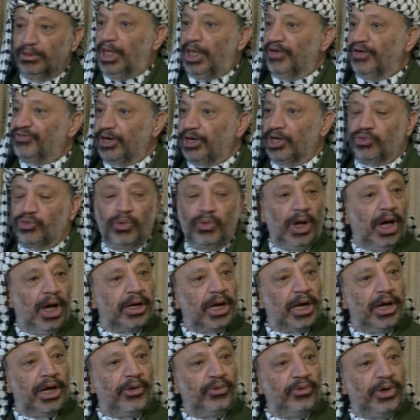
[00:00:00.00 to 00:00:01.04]
Definitely, we
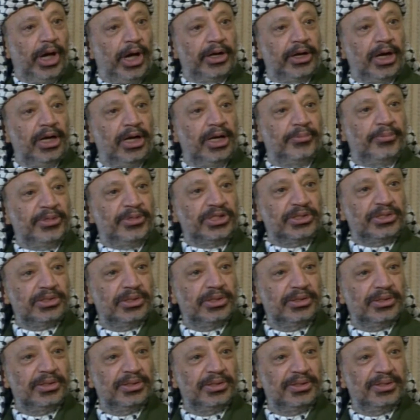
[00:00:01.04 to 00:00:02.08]
are enemies.
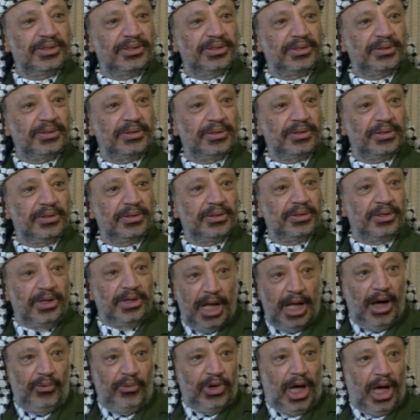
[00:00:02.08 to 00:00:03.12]

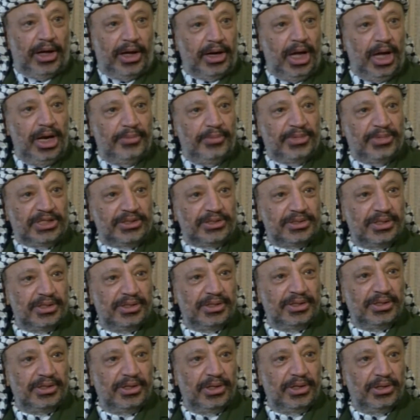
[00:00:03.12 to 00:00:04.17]
Now we are enemies.
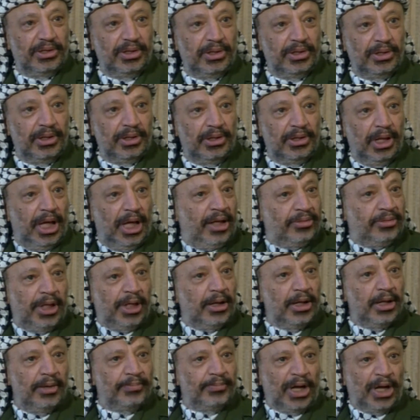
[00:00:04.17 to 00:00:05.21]

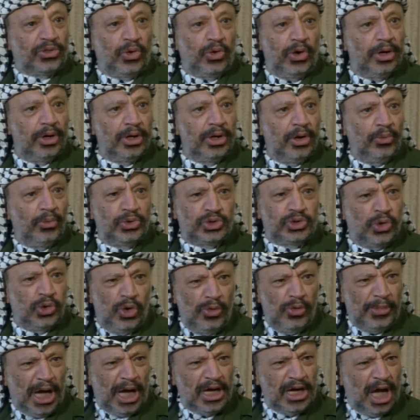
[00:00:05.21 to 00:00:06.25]
But with
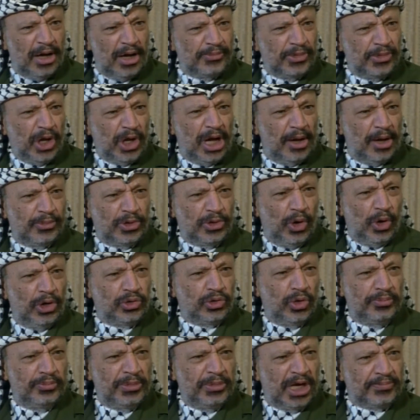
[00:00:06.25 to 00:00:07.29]
whom I am going
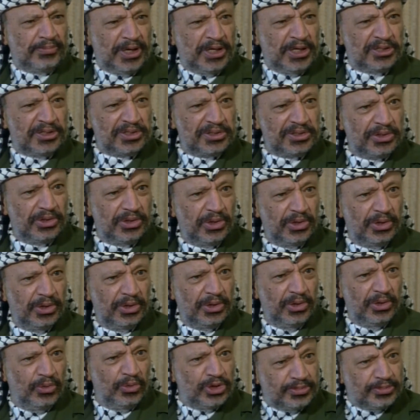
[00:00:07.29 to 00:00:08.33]
to make peace?
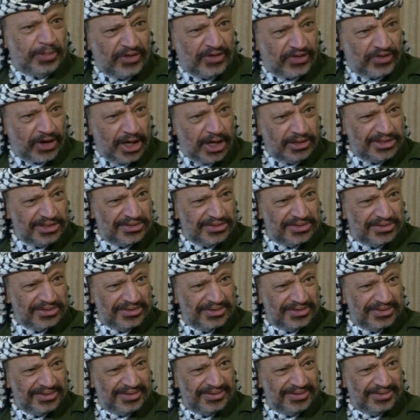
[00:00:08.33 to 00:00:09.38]
With my friends?
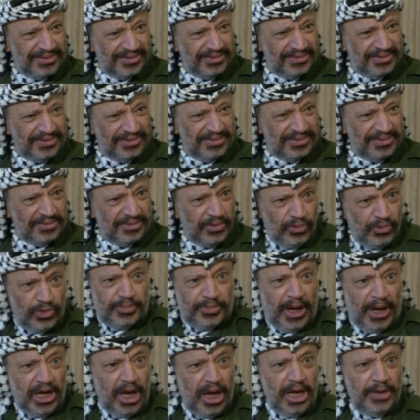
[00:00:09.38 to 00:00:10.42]
With
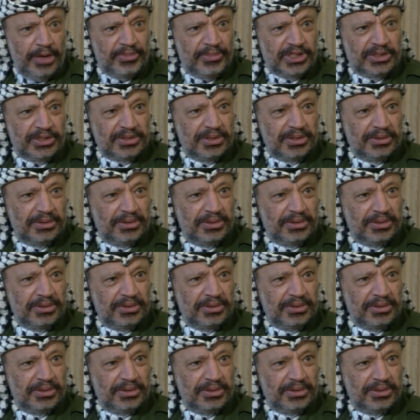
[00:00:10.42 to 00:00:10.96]
my enemies.